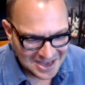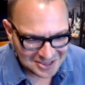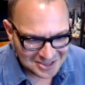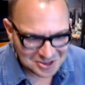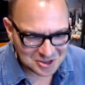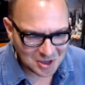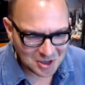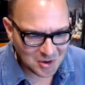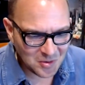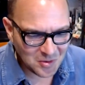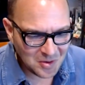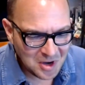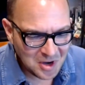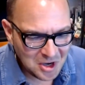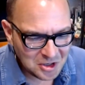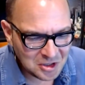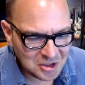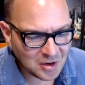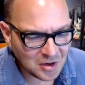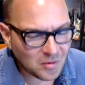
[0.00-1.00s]
So,
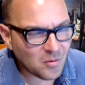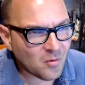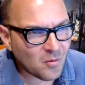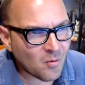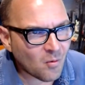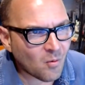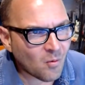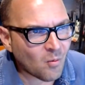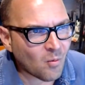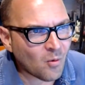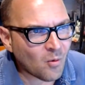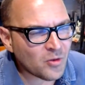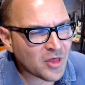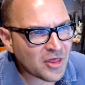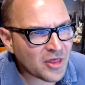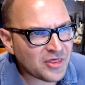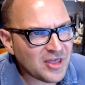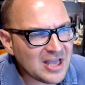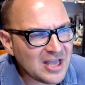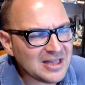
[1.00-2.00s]

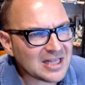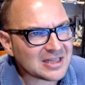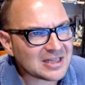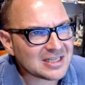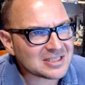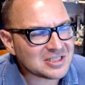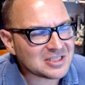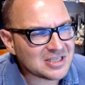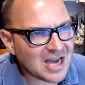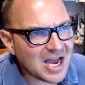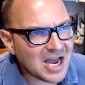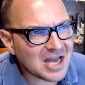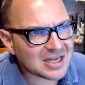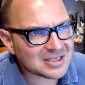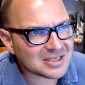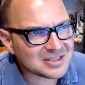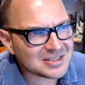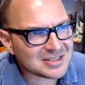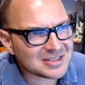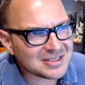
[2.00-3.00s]
the thing that this
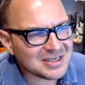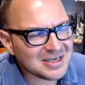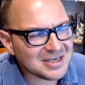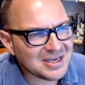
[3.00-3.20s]
does